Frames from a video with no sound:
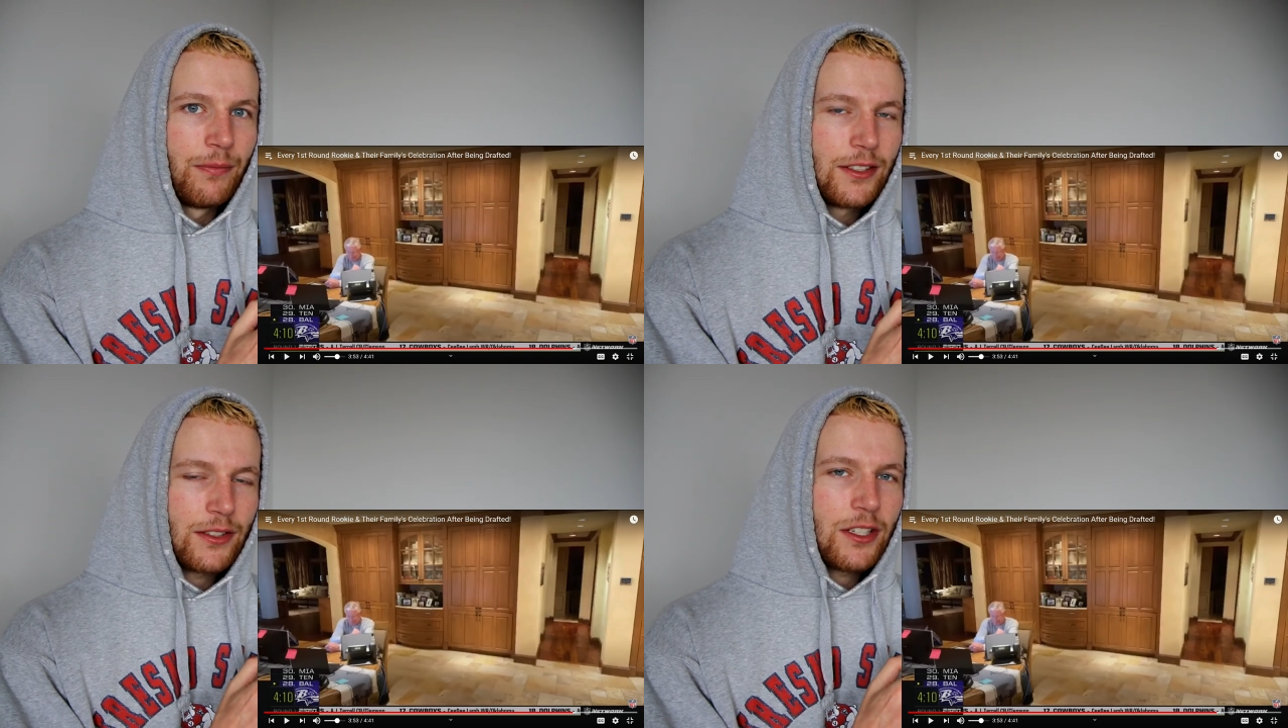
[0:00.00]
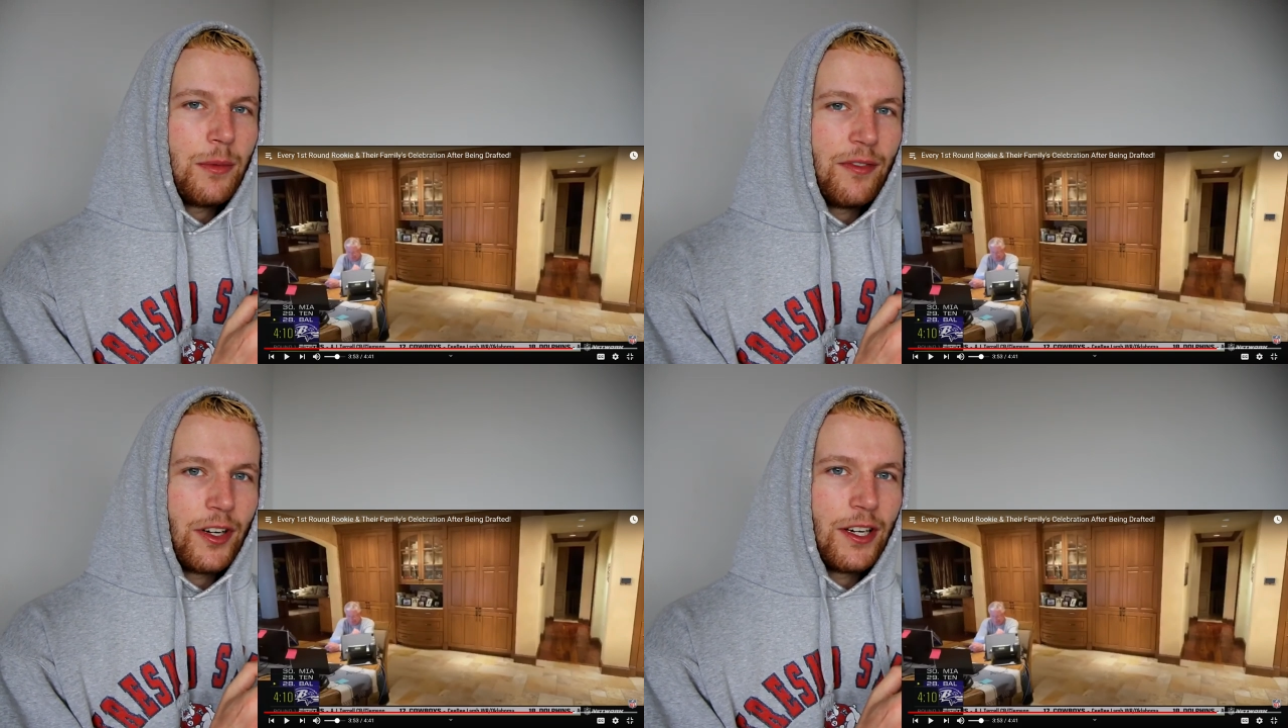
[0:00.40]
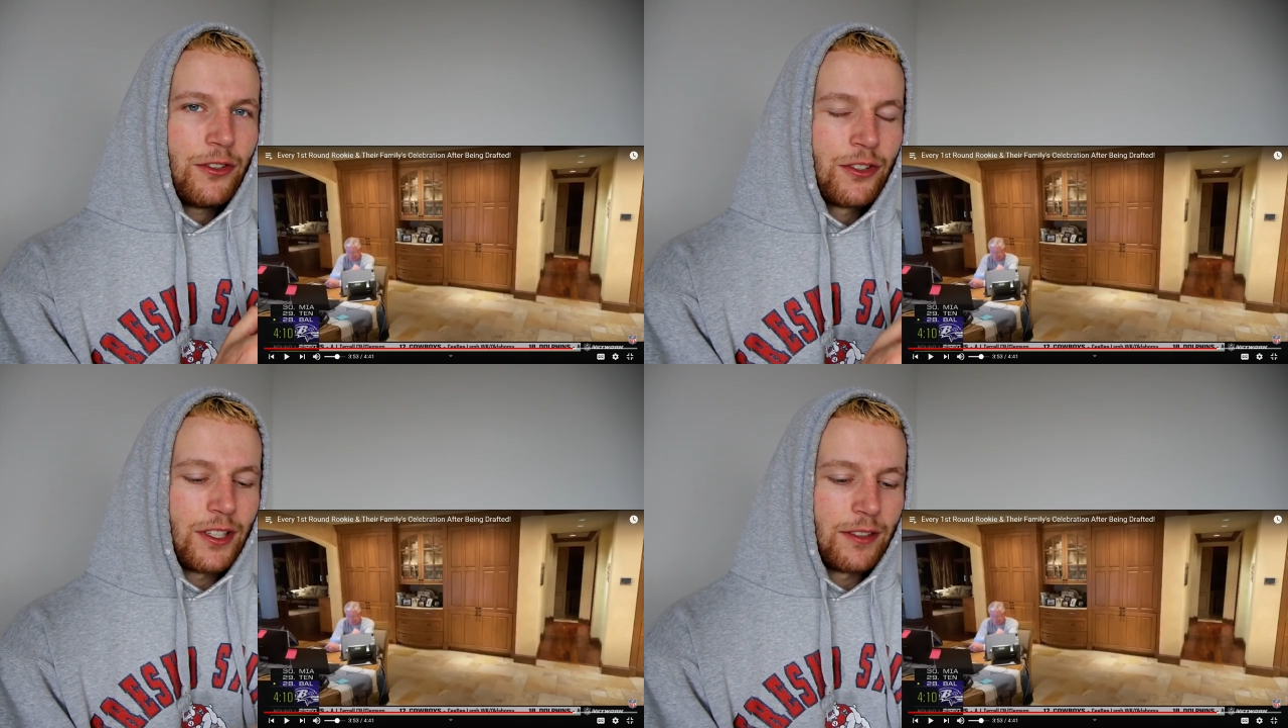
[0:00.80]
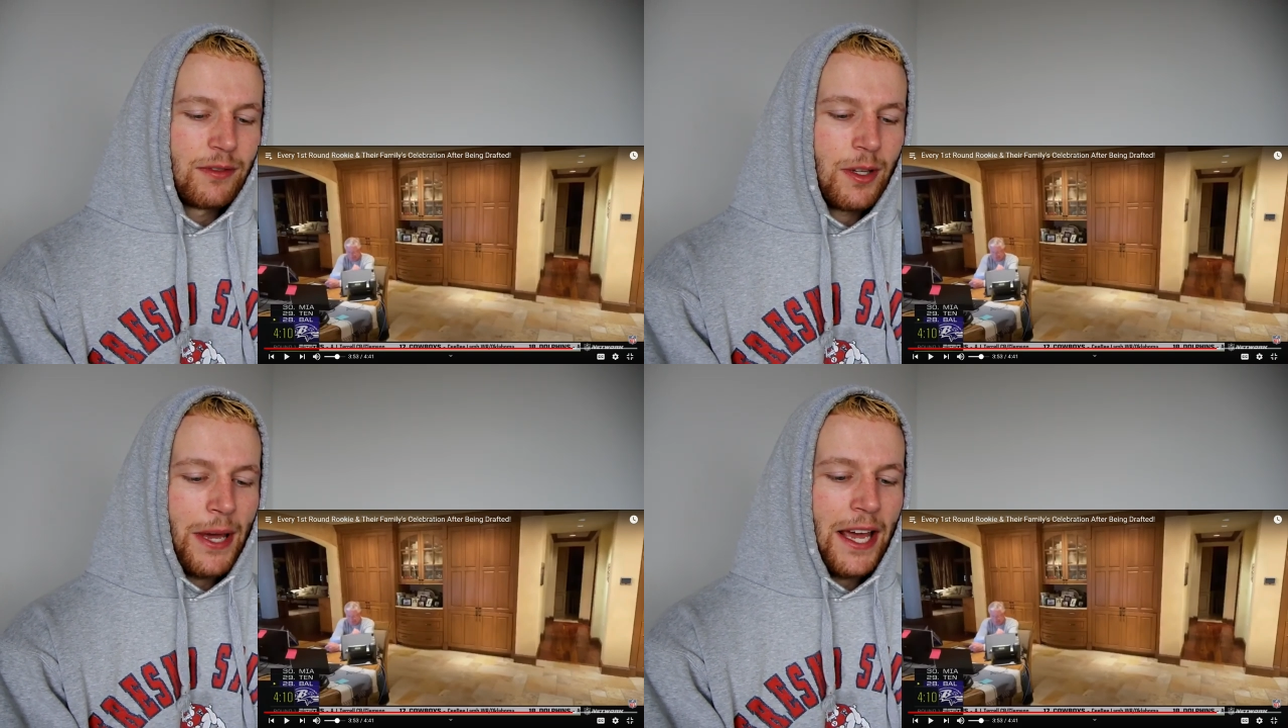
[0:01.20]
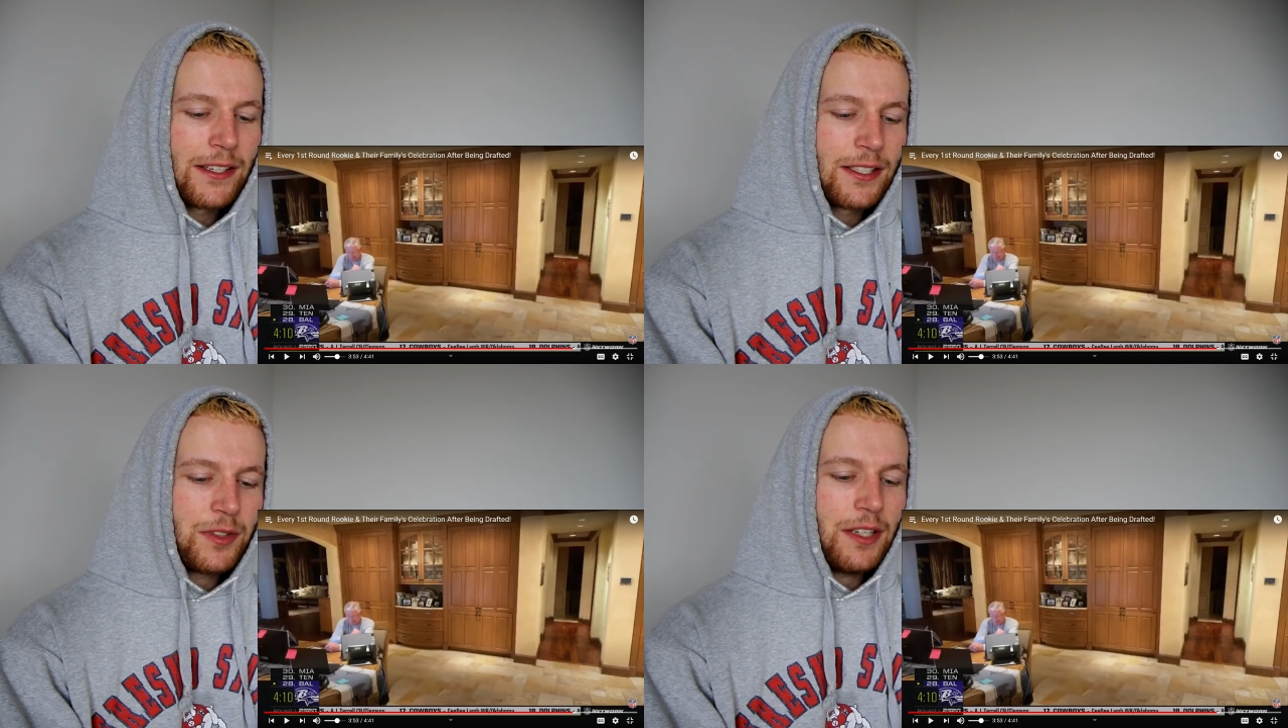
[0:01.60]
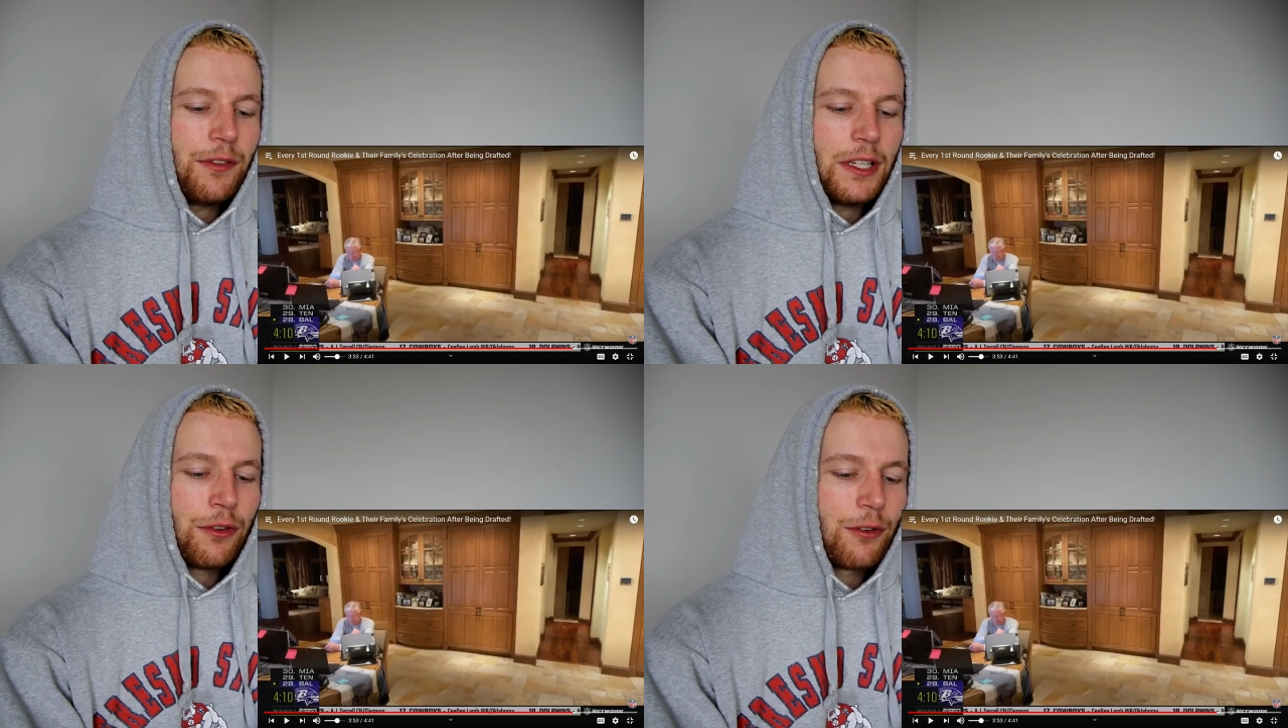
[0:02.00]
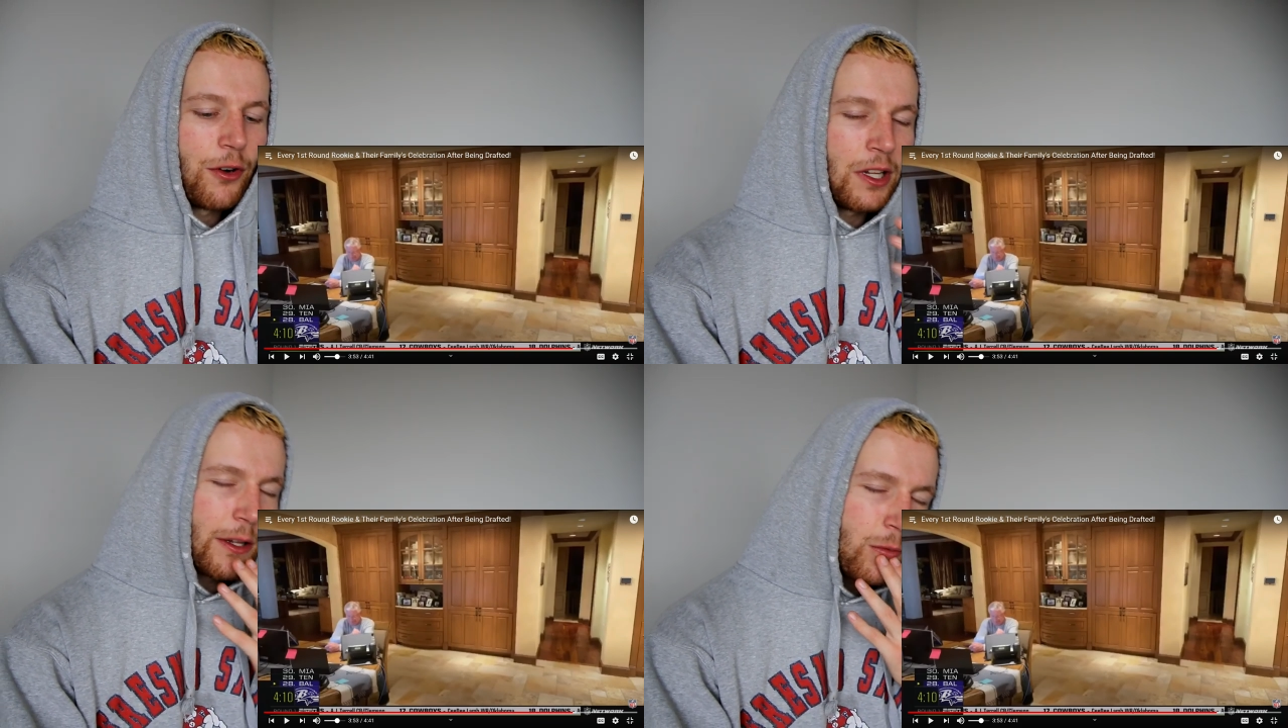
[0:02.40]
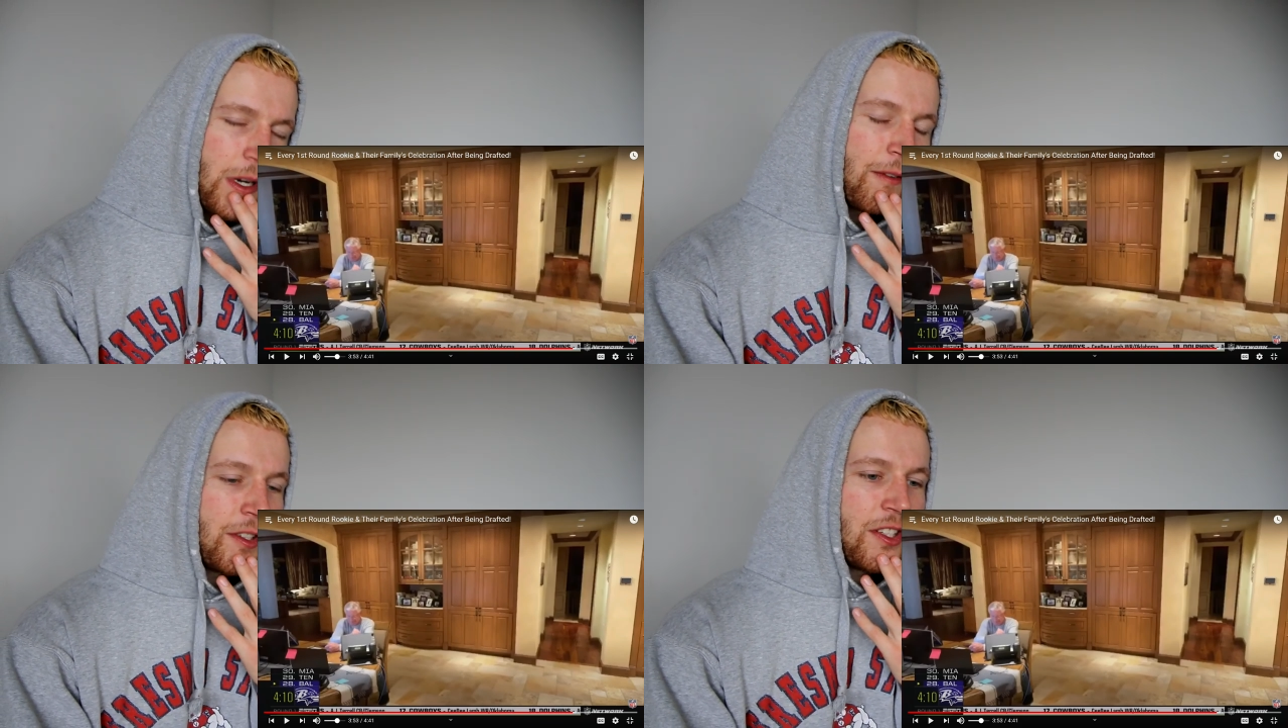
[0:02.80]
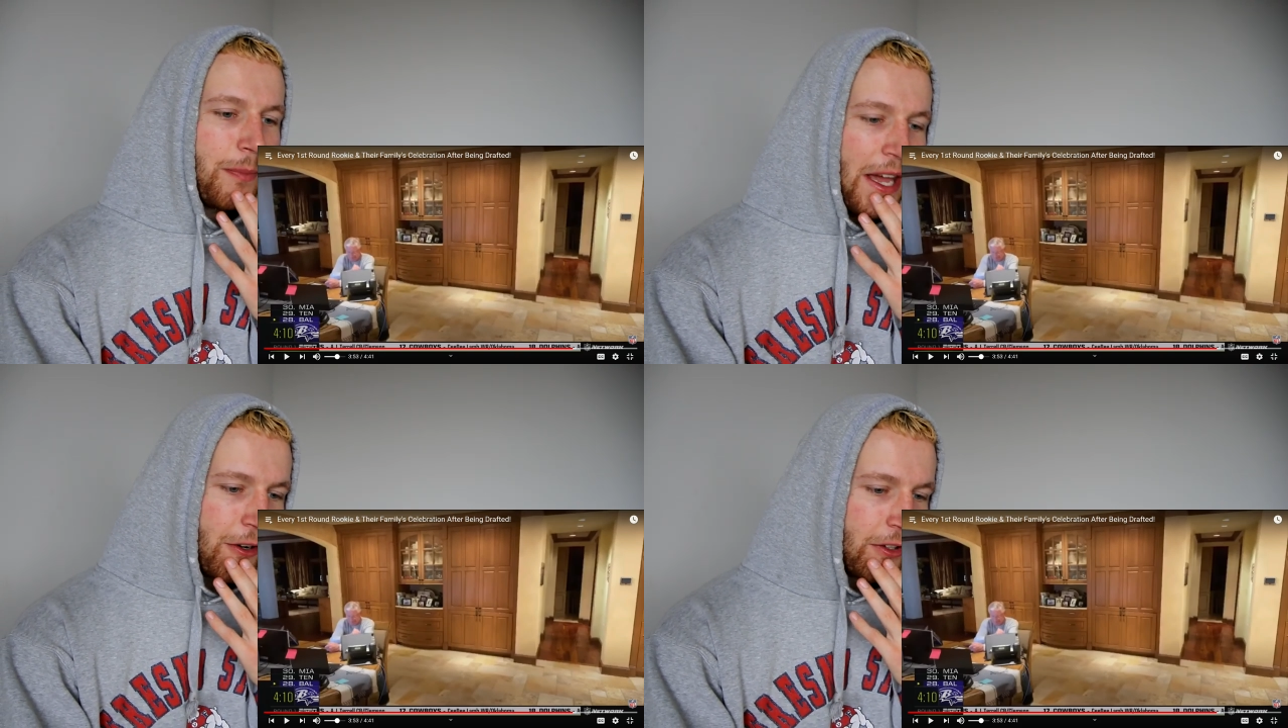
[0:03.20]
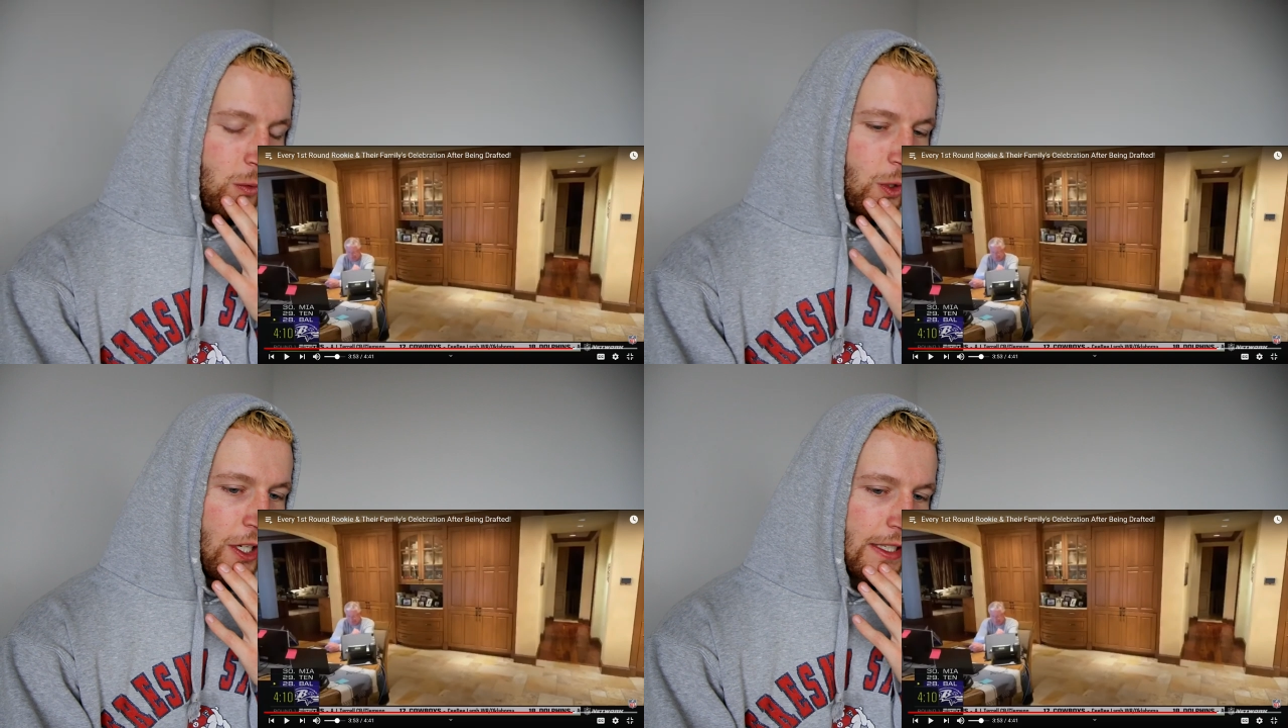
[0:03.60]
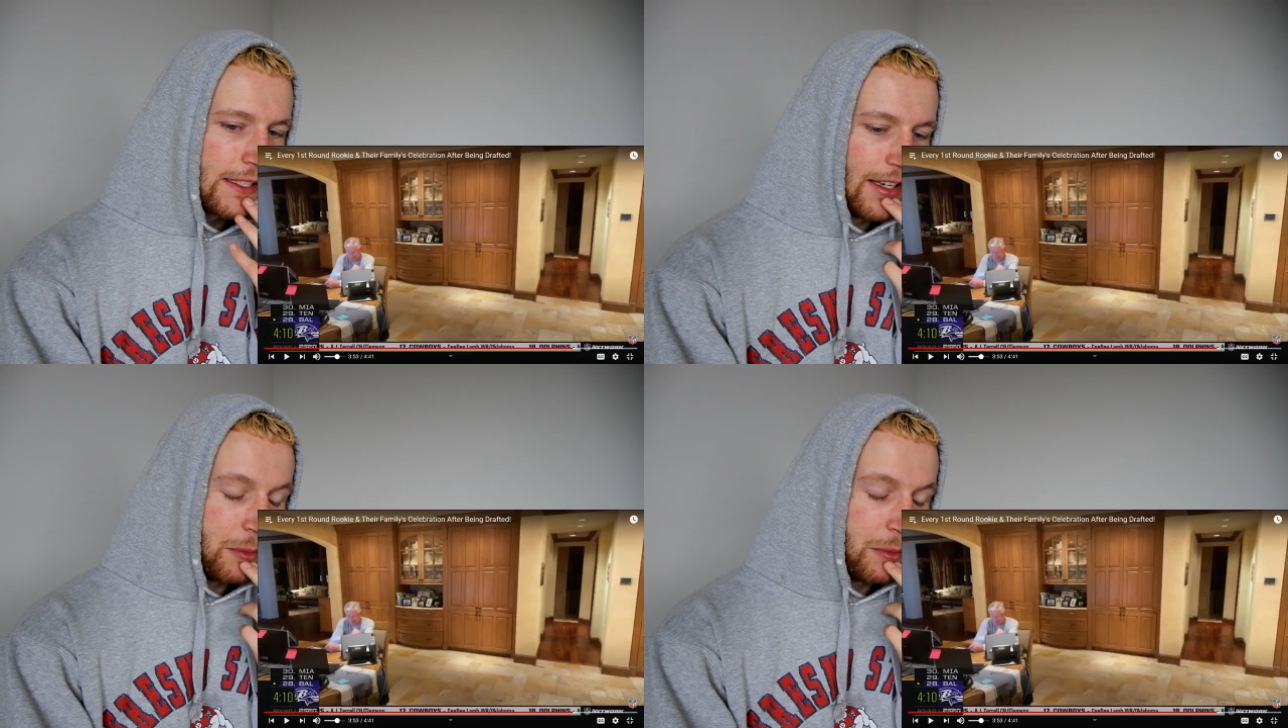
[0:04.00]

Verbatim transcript: So it's going to be very interesting. The Packers have definitely thrown a little bit of a spanner in the works,